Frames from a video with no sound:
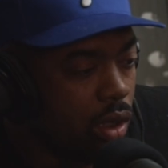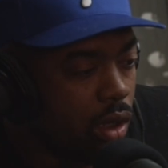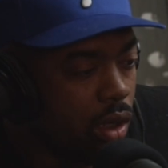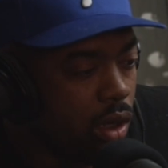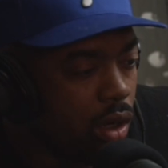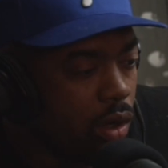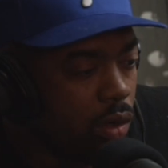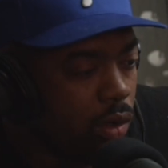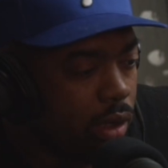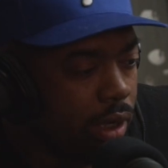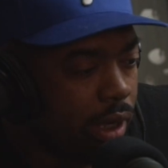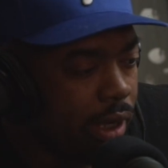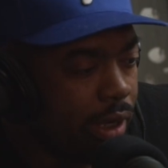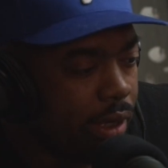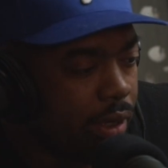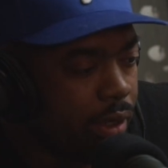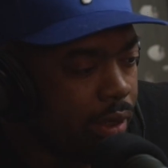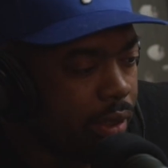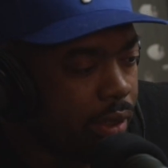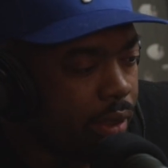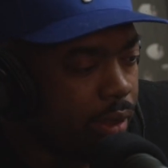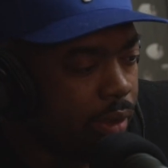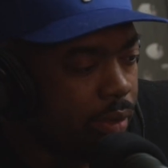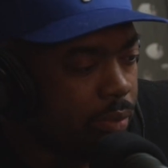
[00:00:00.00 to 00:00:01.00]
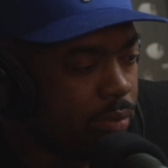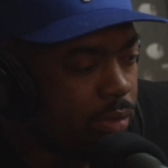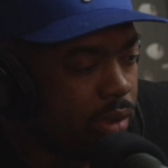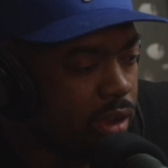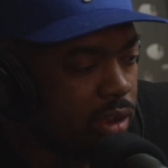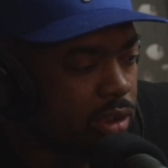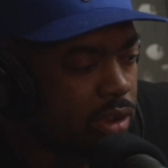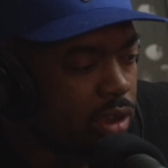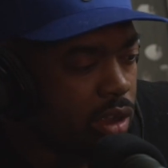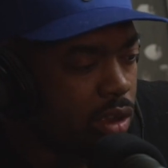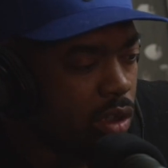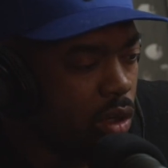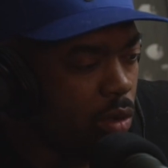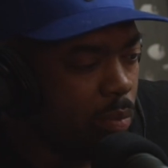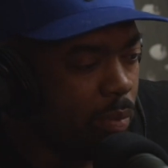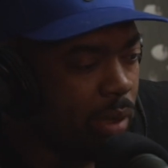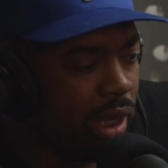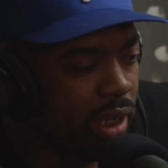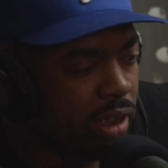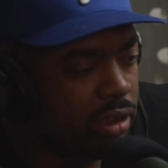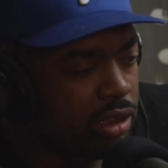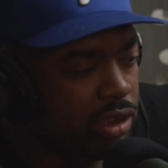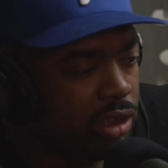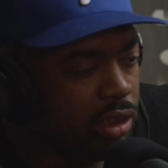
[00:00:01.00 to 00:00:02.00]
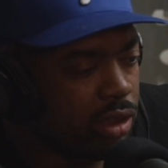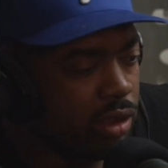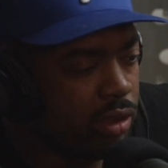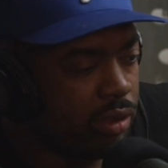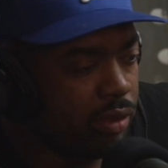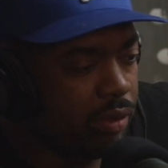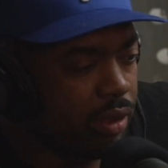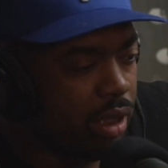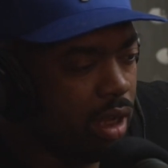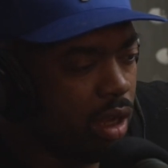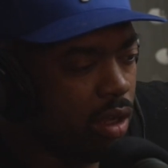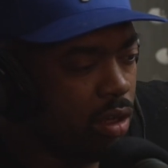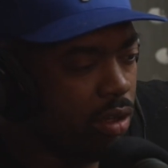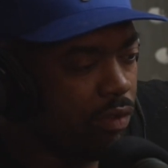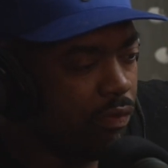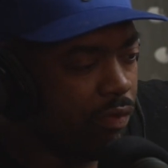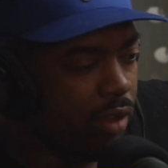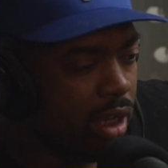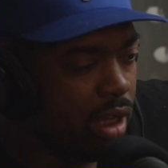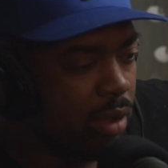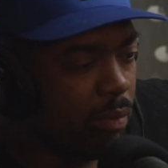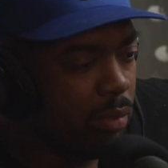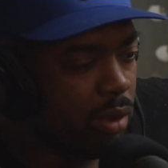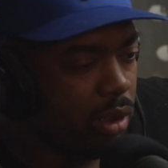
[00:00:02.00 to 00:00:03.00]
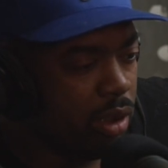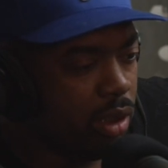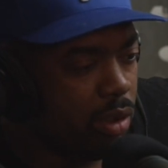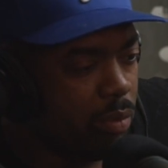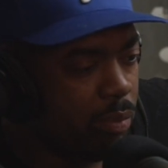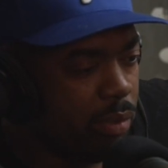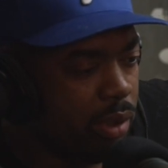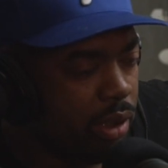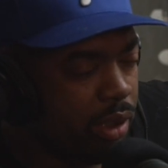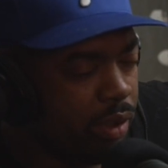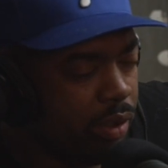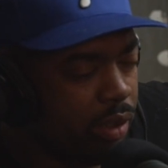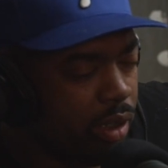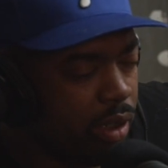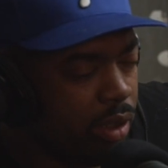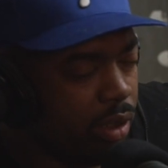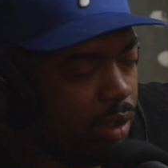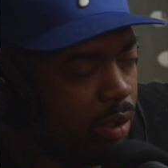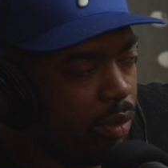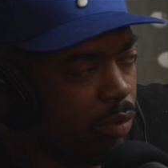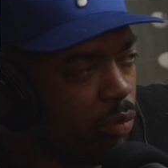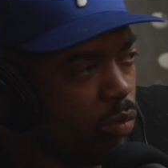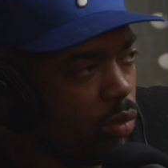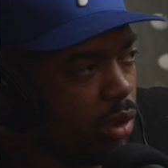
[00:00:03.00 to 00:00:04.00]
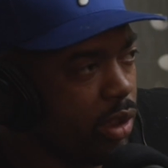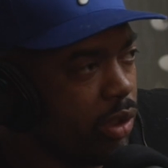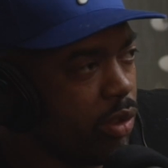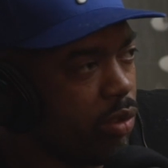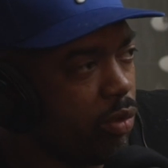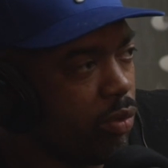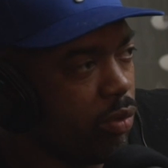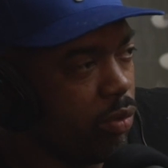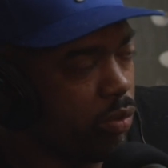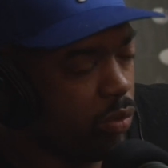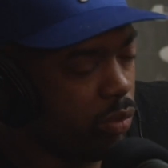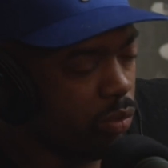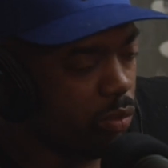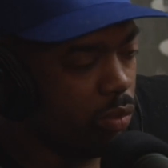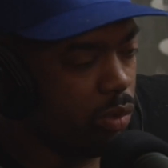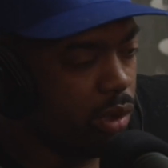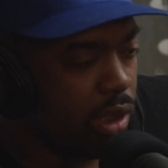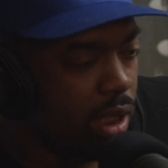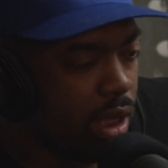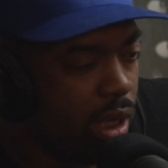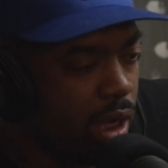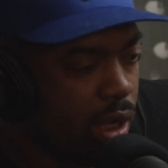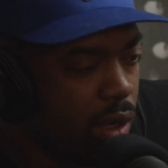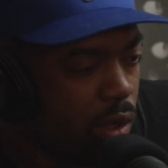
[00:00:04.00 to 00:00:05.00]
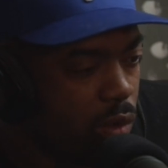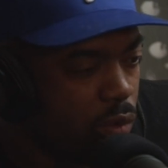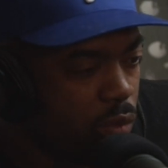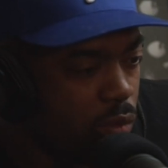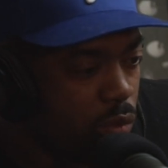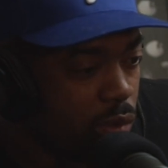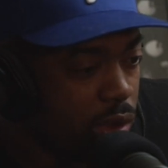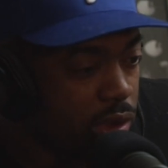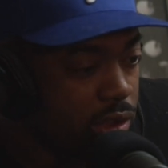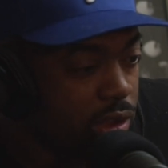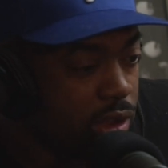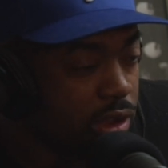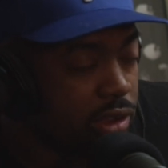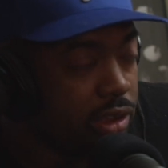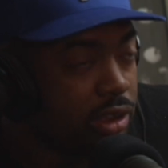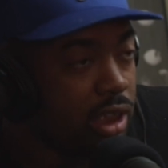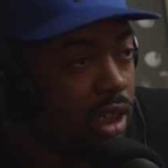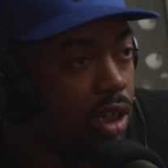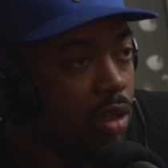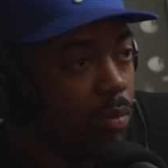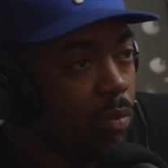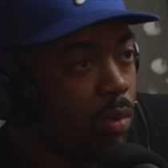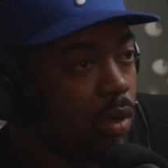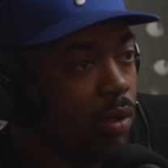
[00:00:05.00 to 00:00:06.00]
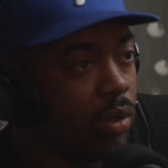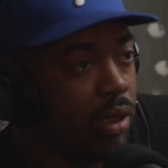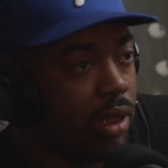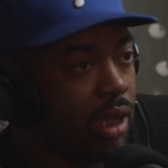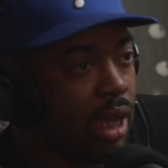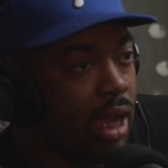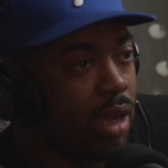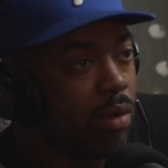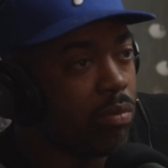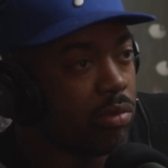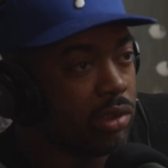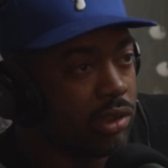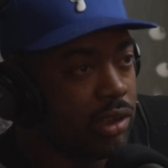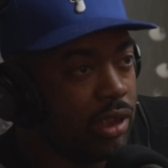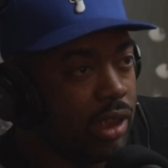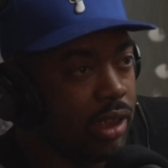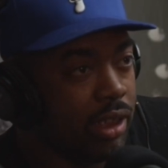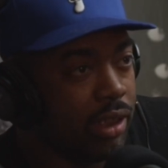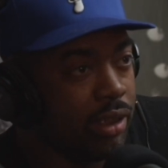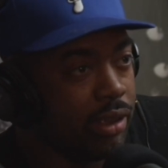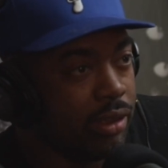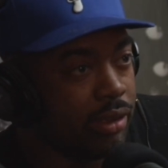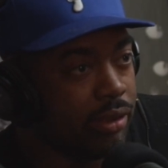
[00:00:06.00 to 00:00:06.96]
Okay, let's go back to the Hall of Fame a little bit. When y'all went to the ceremony, how was that?